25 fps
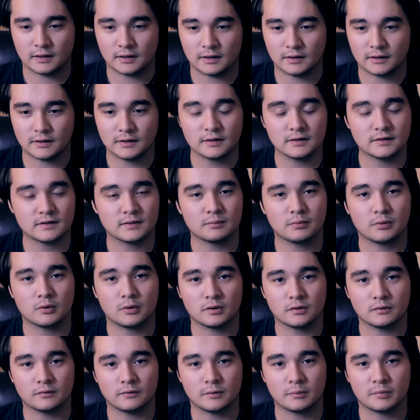I think it's
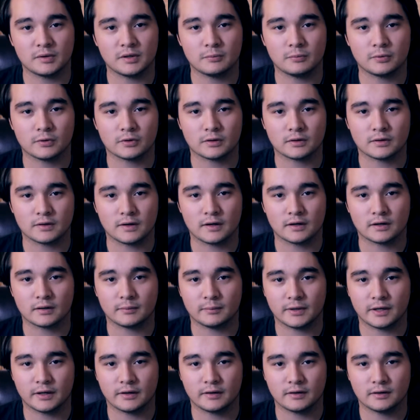important for people to talk
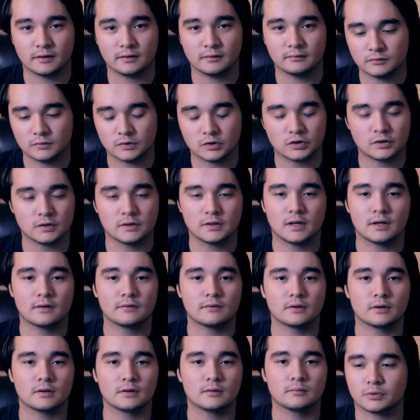about it. Should
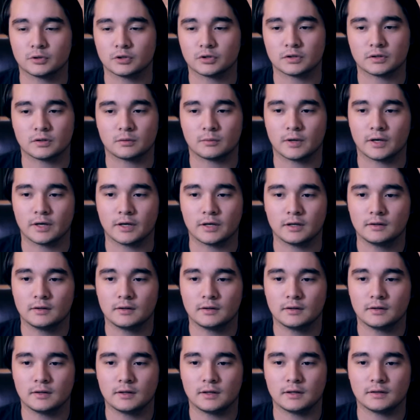never push it away
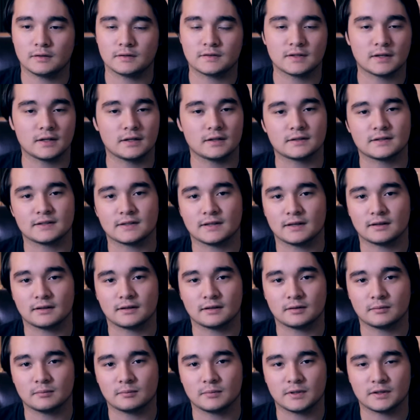and say it's
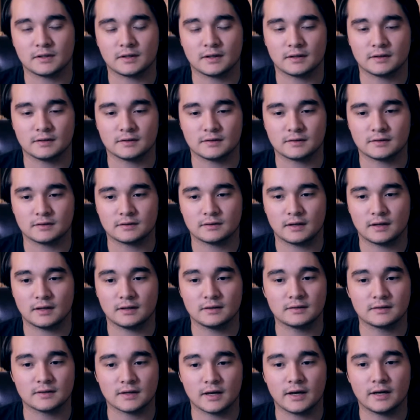nothing, because
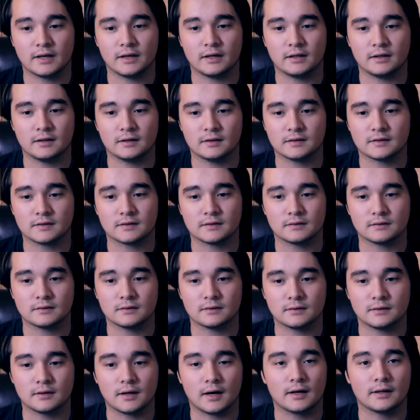anxiety is
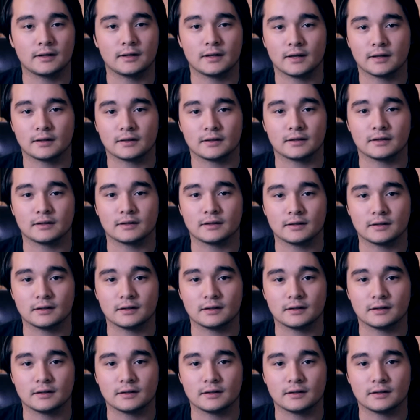not nothing.